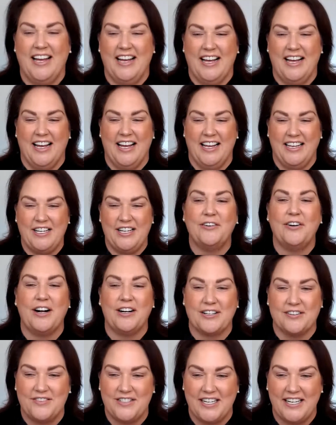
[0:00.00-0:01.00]
You're welcome,
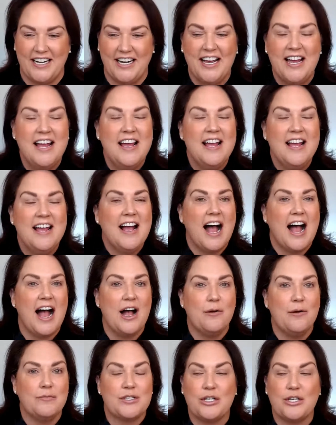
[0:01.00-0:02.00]
Jeannie. Um,
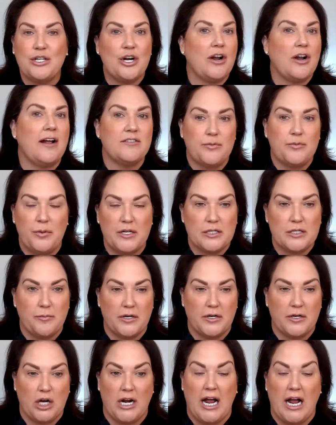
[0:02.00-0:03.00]
so you don't have to put as much
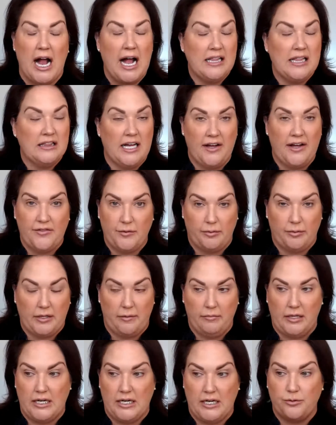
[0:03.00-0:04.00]
on. I love the plum
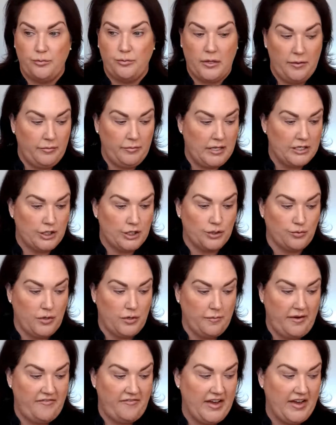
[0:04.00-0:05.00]
blush. Plum blush is one of my
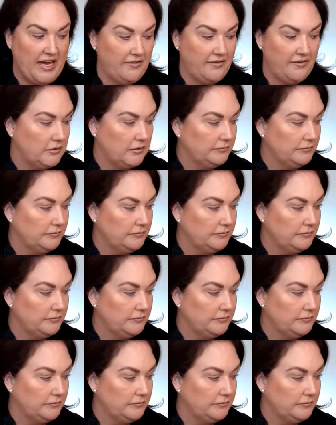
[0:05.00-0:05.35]
faves.